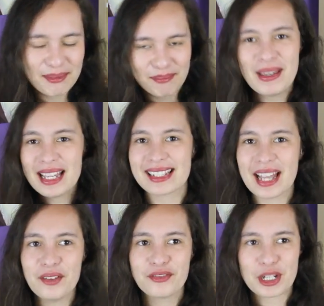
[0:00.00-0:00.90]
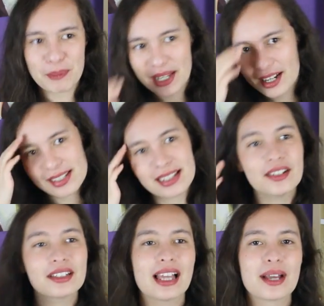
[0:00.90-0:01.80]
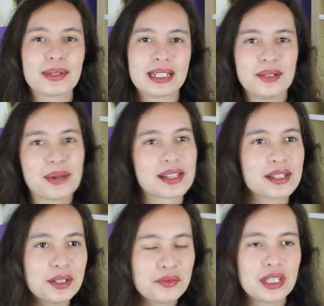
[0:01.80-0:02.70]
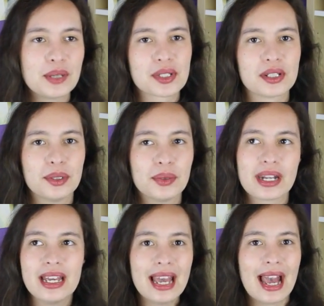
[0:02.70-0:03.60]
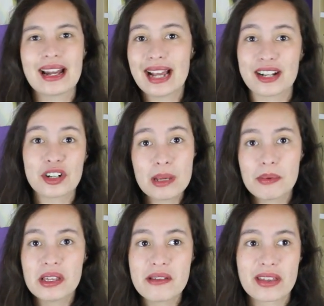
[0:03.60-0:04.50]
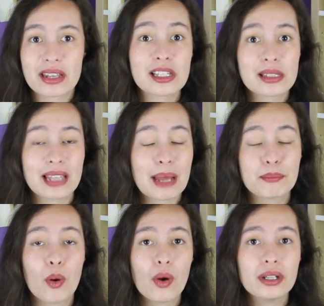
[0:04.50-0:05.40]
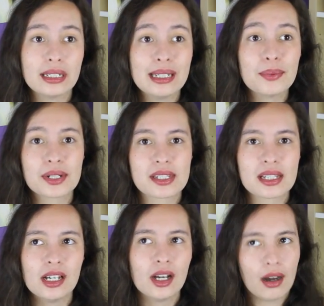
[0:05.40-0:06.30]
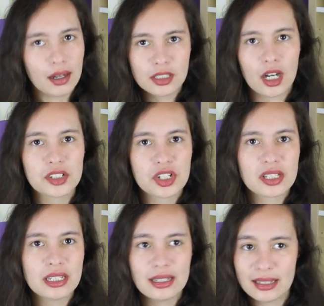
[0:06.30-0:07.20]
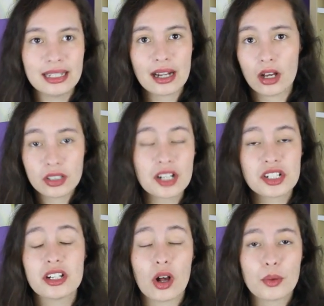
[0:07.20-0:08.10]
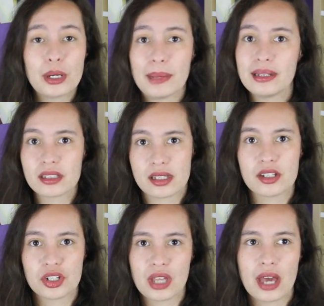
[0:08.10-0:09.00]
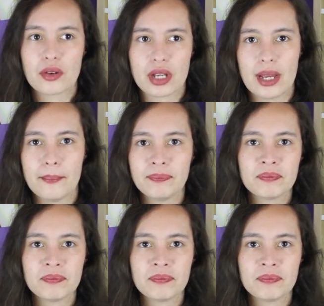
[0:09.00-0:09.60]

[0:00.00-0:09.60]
be selfish, because it looked like when he ran to Luffy he was gonna do that, and I actually believe that at that point he was unconsciously already made the decision that, okay,